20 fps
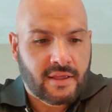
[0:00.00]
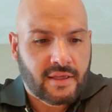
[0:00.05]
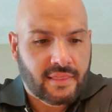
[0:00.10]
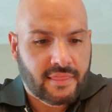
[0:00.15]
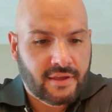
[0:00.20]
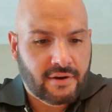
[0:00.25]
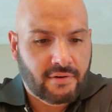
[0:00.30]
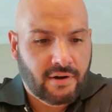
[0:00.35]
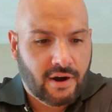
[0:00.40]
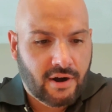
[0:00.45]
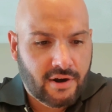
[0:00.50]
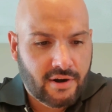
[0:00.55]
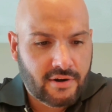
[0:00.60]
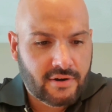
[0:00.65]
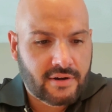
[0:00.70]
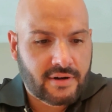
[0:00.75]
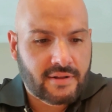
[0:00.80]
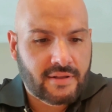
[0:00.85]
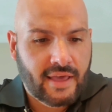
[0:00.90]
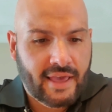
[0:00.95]
There
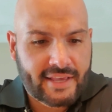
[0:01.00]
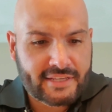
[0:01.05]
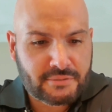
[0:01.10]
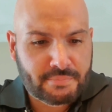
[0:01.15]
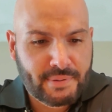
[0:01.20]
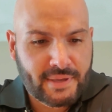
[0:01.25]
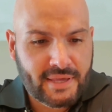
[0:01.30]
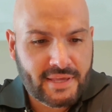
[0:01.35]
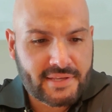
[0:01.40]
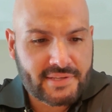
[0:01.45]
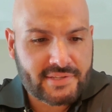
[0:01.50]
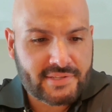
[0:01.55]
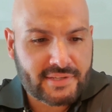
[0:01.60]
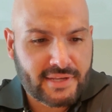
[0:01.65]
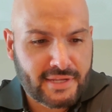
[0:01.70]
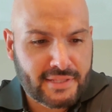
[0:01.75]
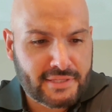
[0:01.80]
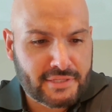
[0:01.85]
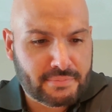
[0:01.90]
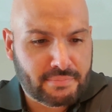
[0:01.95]
are SPs
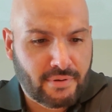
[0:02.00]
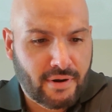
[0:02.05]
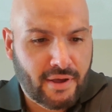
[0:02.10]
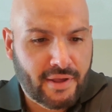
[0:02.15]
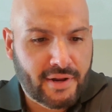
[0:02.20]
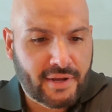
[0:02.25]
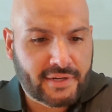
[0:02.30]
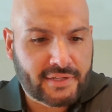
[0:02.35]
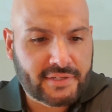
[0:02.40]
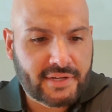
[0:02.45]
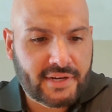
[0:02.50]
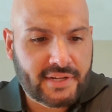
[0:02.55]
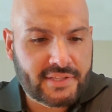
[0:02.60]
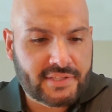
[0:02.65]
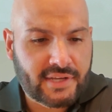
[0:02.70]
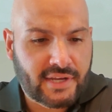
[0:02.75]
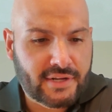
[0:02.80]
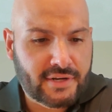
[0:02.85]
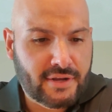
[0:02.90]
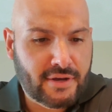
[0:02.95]
in this product, and it's
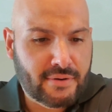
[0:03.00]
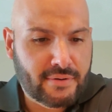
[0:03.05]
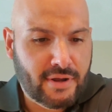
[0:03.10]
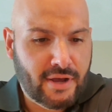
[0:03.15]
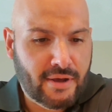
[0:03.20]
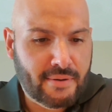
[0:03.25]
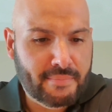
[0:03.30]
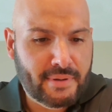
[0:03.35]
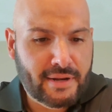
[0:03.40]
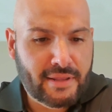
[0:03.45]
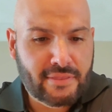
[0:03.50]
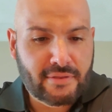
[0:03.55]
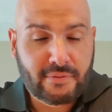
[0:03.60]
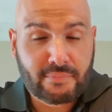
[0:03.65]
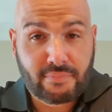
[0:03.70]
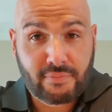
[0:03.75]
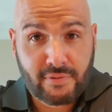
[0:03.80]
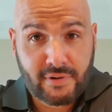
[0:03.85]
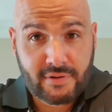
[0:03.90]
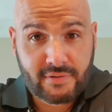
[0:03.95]
unknown how many they'll
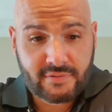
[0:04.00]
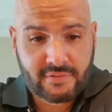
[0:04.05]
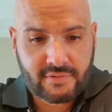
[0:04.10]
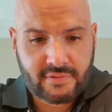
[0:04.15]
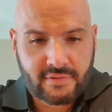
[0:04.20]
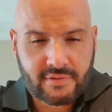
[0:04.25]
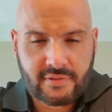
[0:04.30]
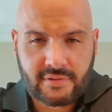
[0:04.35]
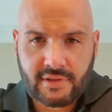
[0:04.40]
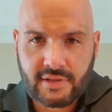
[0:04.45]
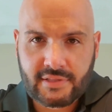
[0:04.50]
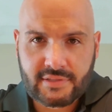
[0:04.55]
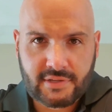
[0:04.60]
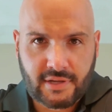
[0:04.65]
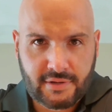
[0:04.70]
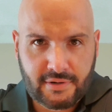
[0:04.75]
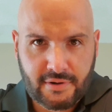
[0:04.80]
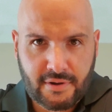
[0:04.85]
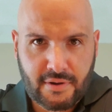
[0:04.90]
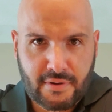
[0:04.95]
print. It's
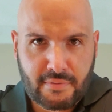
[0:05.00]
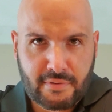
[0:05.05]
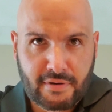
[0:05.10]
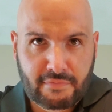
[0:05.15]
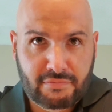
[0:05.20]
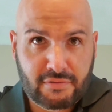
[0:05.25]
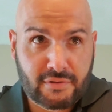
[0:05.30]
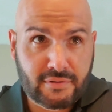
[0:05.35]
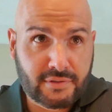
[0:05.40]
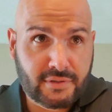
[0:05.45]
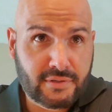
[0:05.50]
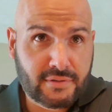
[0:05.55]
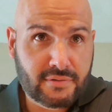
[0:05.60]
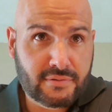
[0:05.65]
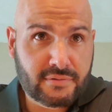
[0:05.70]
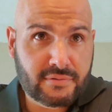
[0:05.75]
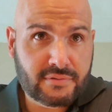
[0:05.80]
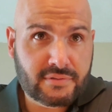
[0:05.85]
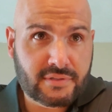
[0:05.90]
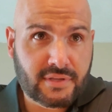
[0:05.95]
unknown if they'll
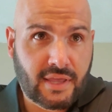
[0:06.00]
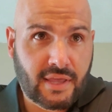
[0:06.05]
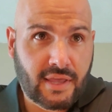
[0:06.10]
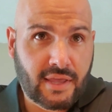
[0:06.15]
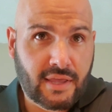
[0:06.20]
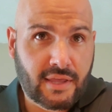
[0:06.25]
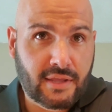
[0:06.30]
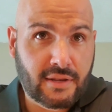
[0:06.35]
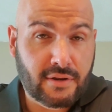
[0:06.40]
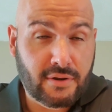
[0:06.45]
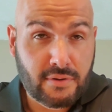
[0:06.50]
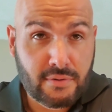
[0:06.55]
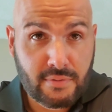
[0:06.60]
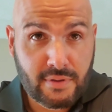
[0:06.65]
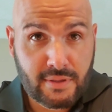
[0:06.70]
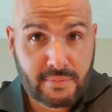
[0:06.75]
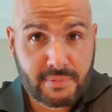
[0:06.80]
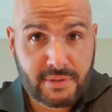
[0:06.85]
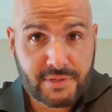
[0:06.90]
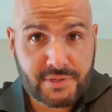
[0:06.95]
use a new
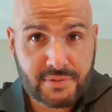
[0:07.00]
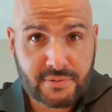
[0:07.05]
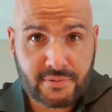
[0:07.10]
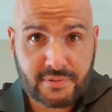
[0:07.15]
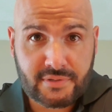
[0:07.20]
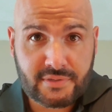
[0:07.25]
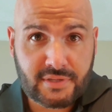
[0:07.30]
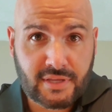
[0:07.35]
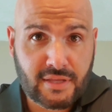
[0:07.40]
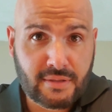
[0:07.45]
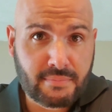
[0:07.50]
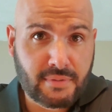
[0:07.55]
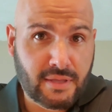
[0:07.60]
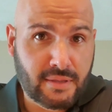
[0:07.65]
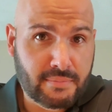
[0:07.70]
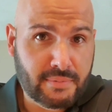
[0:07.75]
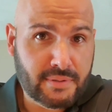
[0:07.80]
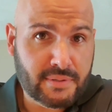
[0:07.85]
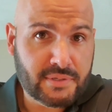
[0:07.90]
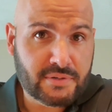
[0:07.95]
image or the same
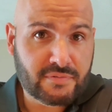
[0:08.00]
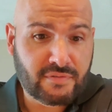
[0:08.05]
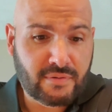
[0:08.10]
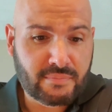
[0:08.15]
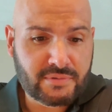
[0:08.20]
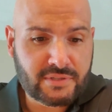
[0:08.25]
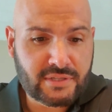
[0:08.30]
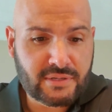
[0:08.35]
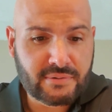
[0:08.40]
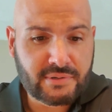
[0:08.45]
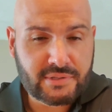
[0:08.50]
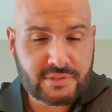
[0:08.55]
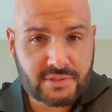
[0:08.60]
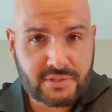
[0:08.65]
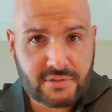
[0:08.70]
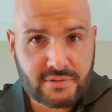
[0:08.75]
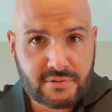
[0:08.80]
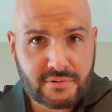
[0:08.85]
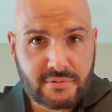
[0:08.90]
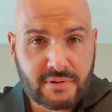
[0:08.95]
image from Series
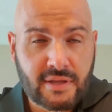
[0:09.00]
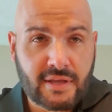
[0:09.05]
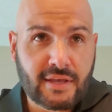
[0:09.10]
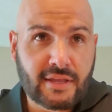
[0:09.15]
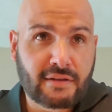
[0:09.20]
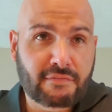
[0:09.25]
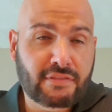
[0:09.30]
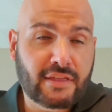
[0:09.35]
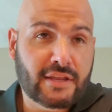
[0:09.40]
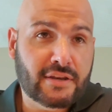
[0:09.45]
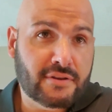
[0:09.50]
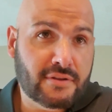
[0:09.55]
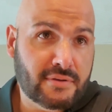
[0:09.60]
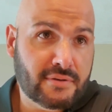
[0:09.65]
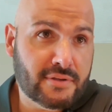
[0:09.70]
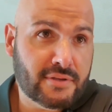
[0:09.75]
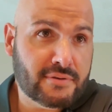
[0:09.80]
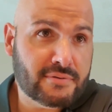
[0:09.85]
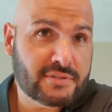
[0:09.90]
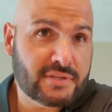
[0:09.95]
2. And if they do
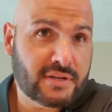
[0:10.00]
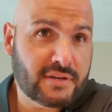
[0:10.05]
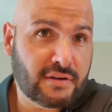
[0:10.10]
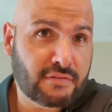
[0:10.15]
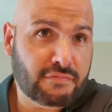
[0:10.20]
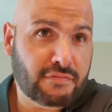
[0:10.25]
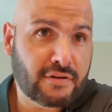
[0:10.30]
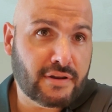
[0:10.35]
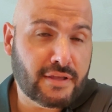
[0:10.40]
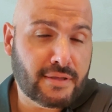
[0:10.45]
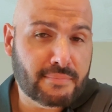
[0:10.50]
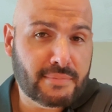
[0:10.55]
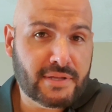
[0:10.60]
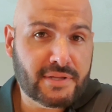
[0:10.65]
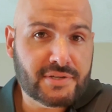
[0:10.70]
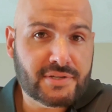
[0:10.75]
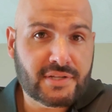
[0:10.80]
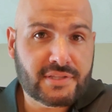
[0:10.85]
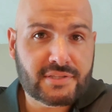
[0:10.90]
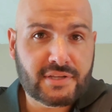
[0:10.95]
use a different
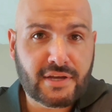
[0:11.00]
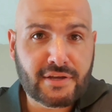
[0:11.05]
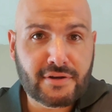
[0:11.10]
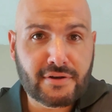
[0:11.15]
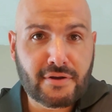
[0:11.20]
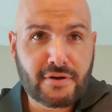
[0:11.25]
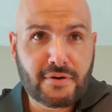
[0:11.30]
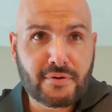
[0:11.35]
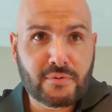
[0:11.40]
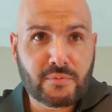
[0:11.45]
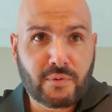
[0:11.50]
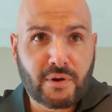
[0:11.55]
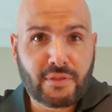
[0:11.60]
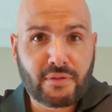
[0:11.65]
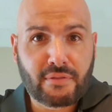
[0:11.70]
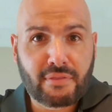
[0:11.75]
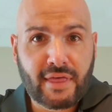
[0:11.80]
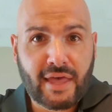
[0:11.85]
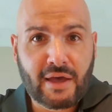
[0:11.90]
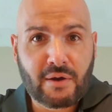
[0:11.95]
image, it's unknown
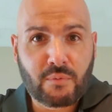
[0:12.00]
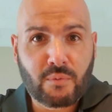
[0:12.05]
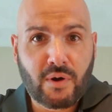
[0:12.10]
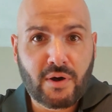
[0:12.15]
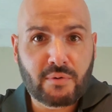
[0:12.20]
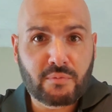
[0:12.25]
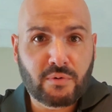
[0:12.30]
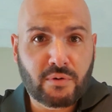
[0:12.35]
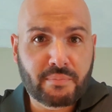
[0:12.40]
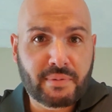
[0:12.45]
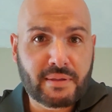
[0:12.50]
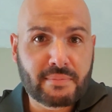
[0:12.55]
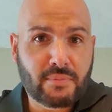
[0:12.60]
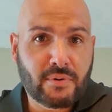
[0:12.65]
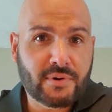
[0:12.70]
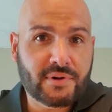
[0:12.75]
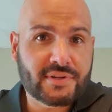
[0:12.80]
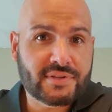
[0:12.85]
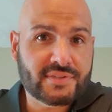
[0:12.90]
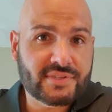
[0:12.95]
whether that one will be
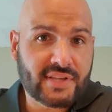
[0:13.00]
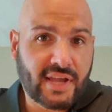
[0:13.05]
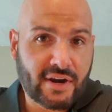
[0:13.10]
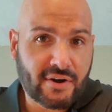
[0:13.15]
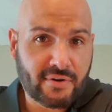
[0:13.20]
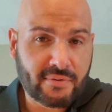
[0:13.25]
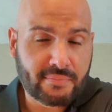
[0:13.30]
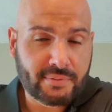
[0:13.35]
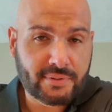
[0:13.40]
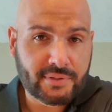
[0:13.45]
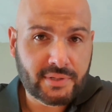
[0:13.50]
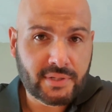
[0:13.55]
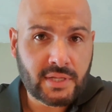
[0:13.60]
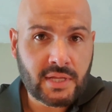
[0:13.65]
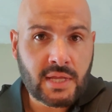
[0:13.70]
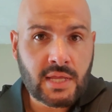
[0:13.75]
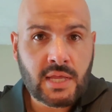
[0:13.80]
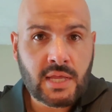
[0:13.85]
more desirable